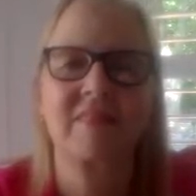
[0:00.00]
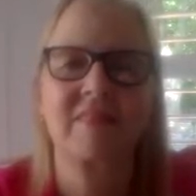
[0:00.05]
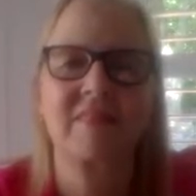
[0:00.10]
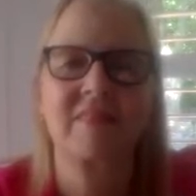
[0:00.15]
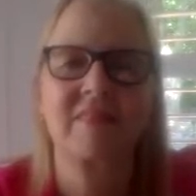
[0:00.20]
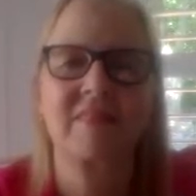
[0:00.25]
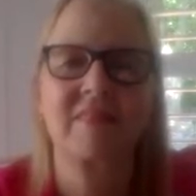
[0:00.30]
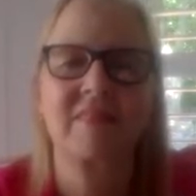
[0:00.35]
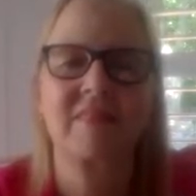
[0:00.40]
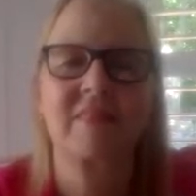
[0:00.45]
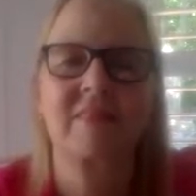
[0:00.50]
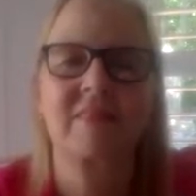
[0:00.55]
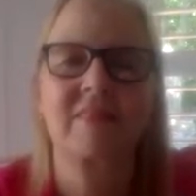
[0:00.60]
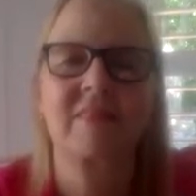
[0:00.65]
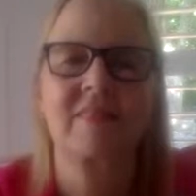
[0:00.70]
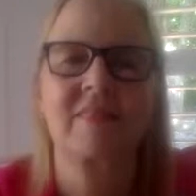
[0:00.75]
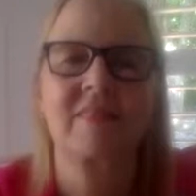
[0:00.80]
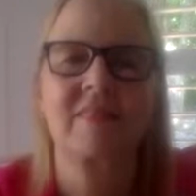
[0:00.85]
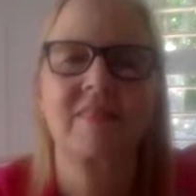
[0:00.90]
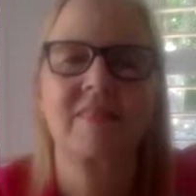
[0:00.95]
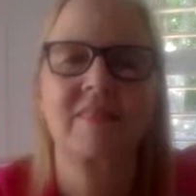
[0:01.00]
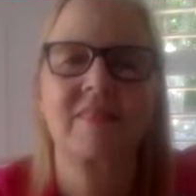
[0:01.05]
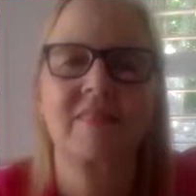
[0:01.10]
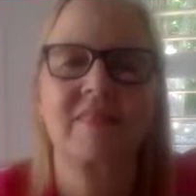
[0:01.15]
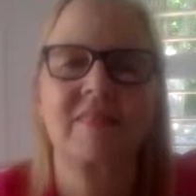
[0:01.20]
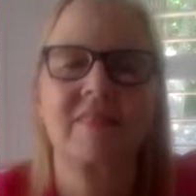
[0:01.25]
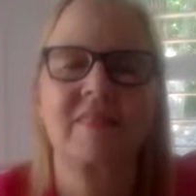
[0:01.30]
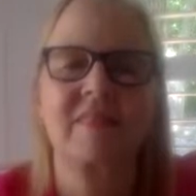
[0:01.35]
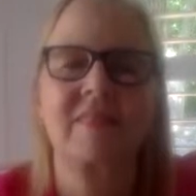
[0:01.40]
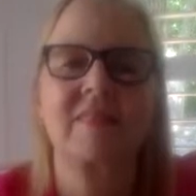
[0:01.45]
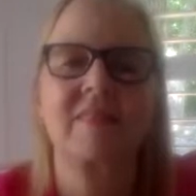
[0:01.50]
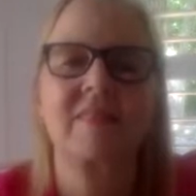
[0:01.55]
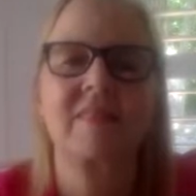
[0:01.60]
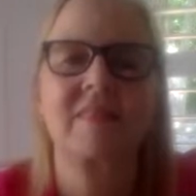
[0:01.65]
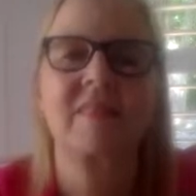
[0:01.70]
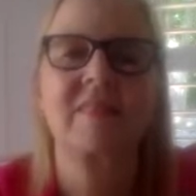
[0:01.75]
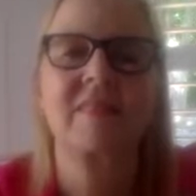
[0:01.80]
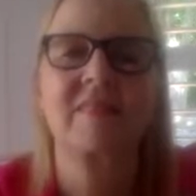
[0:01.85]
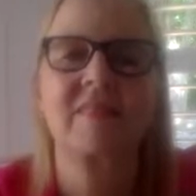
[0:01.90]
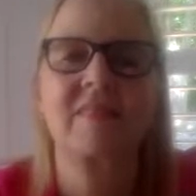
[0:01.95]

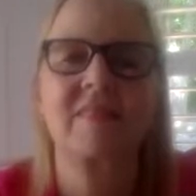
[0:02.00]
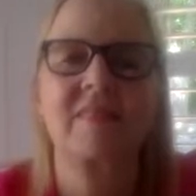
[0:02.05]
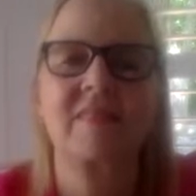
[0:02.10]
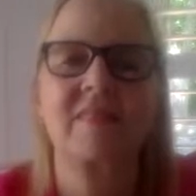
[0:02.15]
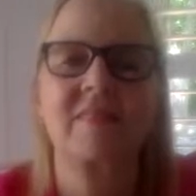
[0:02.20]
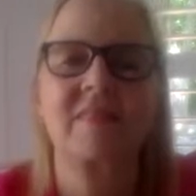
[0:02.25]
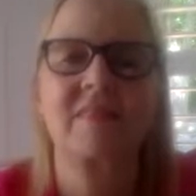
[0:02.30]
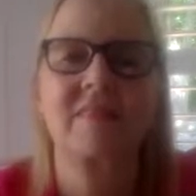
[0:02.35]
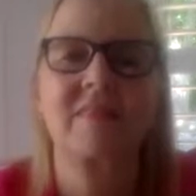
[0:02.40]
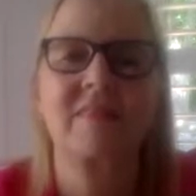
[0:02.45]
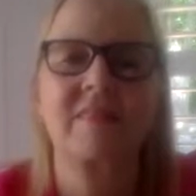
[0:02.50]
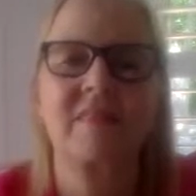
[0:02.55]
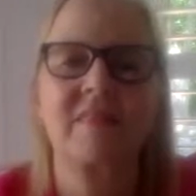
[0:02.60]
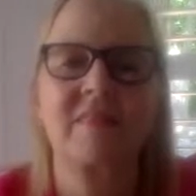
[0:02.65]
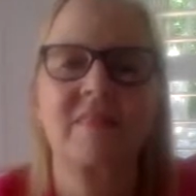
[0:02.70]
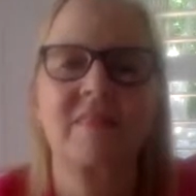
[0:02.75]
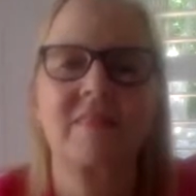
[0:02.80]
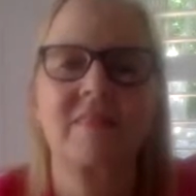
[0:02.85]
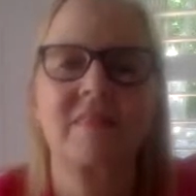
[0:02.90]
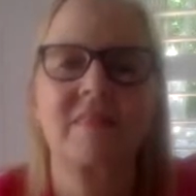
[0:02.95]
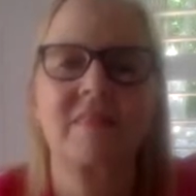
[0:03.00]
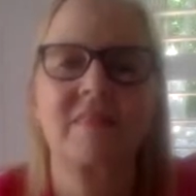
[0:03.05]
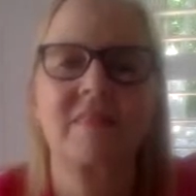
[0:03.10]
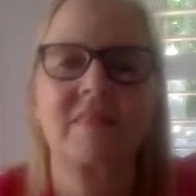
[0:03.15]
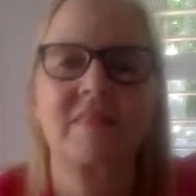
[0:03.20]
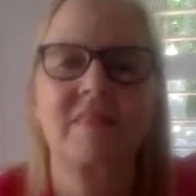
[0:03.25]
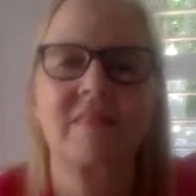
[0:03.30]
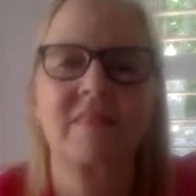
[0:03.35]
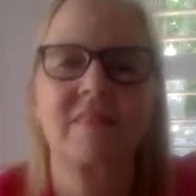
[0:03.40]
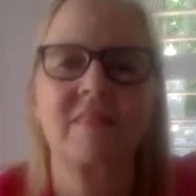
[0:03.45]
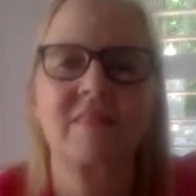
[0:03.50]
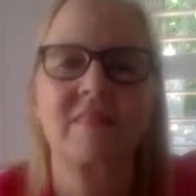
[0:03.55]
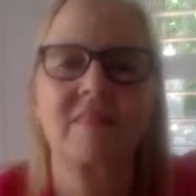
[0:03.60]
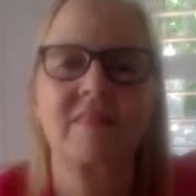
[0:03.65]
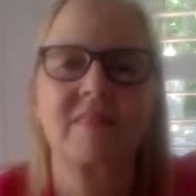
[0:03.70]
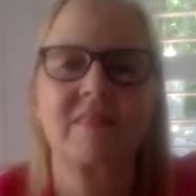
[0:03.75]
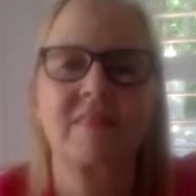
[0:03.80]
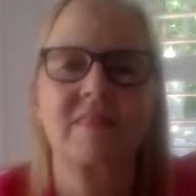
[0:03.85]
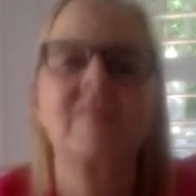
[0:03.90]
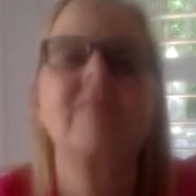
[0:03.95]

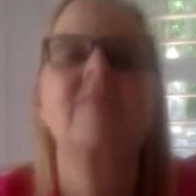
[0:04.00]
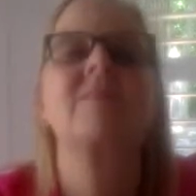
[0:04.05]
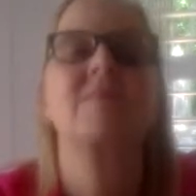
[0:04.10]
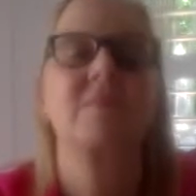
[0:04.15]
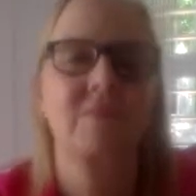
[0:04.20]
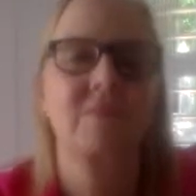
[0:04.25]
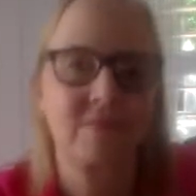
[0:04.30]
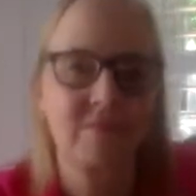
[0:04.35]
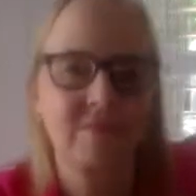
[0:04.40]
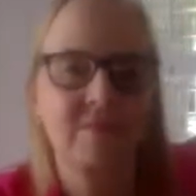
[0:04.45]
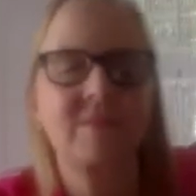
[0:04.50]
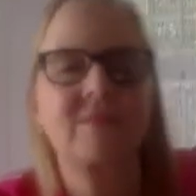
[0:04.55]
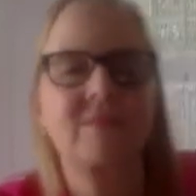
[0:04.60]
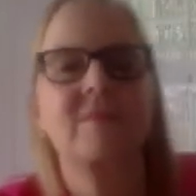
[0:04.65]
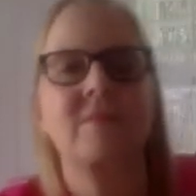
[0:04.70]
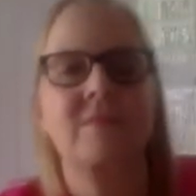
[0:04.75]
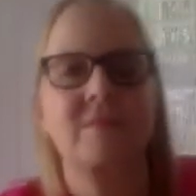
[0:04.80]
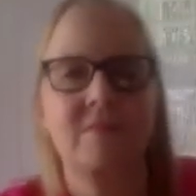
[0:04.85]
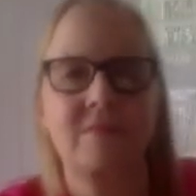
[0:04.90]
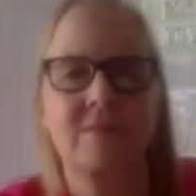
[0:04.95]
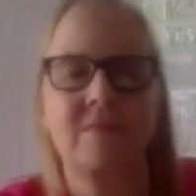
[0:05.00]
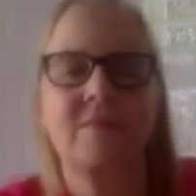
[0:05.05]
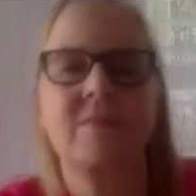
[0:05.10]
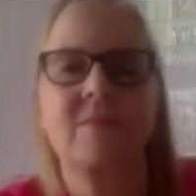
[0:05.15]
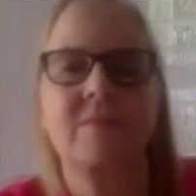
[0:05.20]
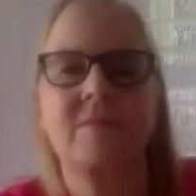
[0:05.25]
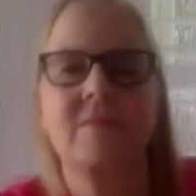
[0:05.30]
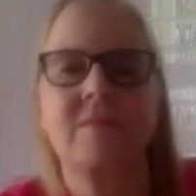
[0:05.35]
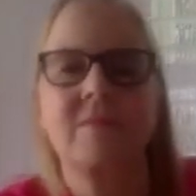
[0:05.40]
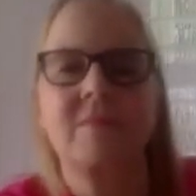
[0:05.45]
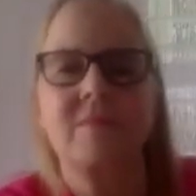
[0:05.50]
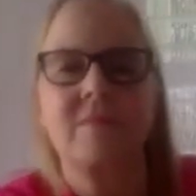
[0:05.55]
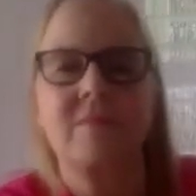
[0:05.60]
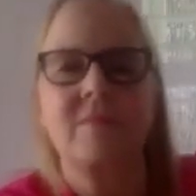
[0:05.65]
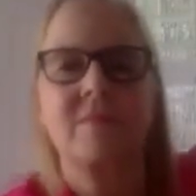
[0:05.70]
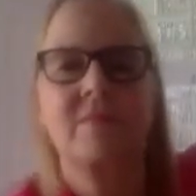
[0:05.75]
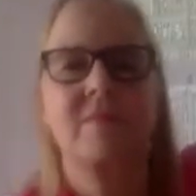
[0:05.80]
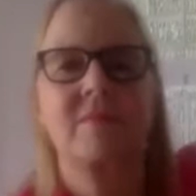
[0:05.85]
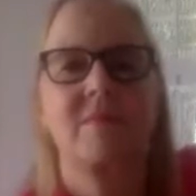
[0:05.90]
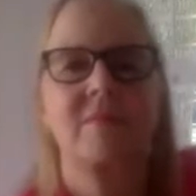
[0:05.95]

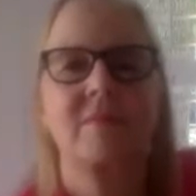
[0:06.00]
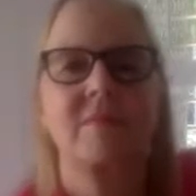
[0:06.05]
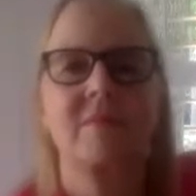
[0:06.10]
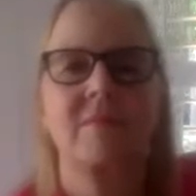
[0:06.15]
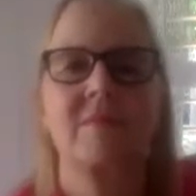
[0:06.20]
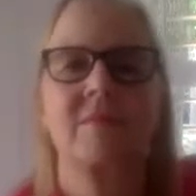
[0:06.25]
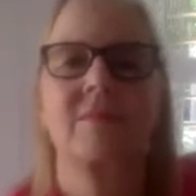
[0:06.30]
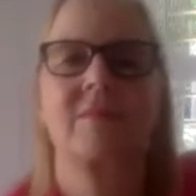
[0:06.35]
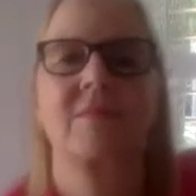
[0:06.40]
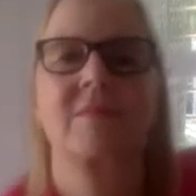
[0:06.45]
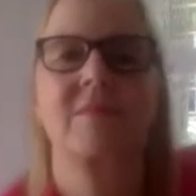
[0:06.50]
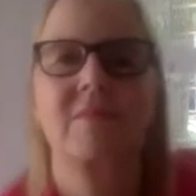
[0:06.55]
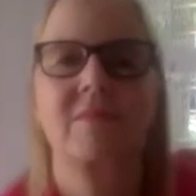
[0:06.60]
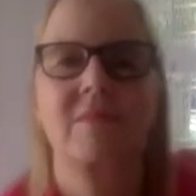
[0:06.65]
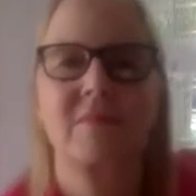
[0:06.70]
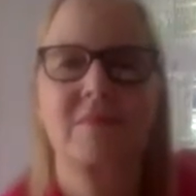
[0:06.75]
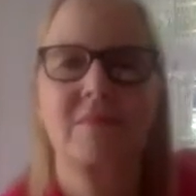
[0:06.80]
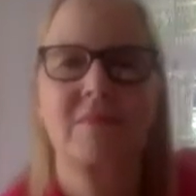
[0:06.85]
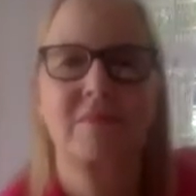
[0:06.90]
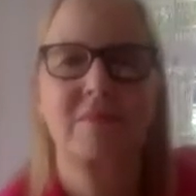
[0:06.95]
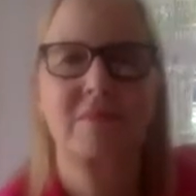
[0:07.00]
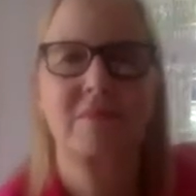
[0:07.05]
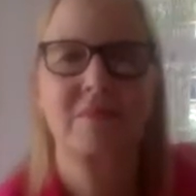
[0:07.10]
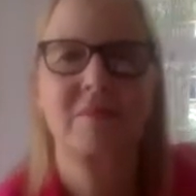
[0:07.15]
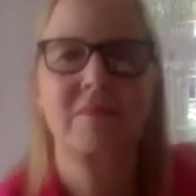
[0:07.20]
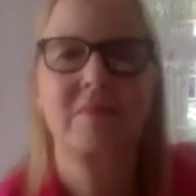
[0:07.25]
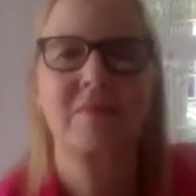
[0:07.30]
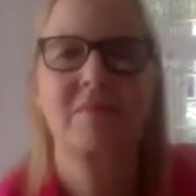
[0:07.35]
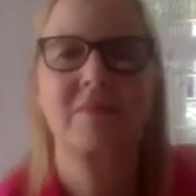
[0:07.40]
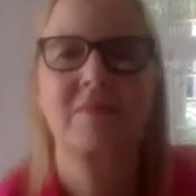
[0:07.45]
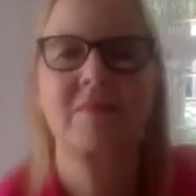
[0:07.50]
(not speaking)